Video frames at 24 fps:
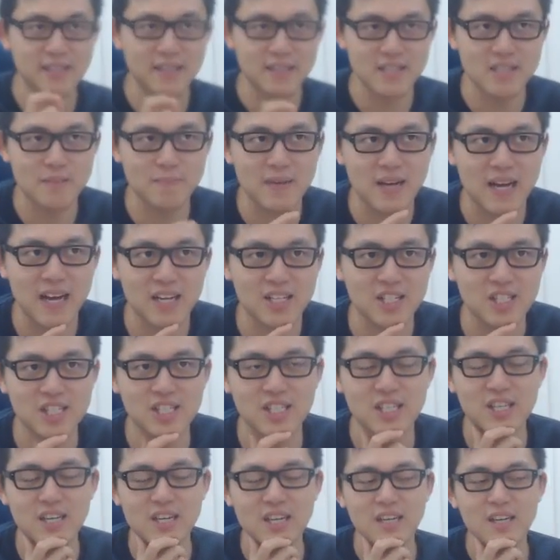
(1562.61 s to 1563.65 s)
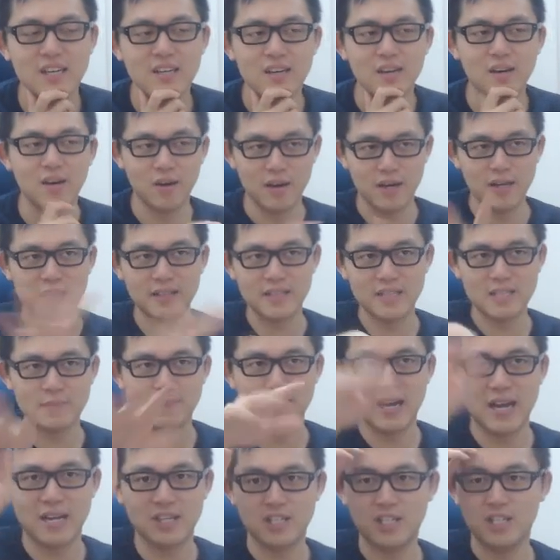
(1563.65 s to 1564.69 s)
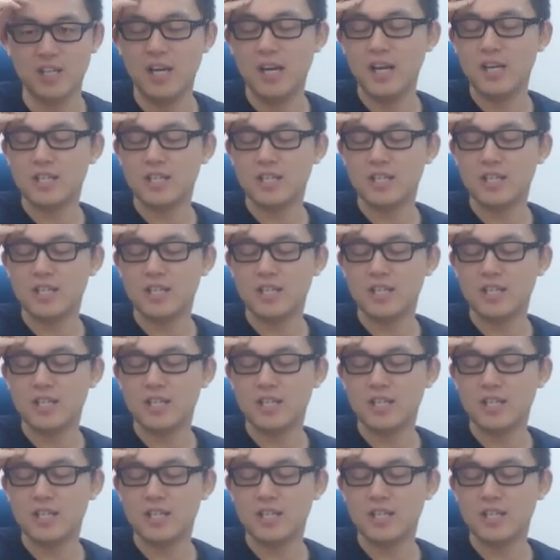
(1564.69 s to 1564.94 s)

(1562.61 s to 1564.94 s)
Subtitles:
this patch, or in this batch.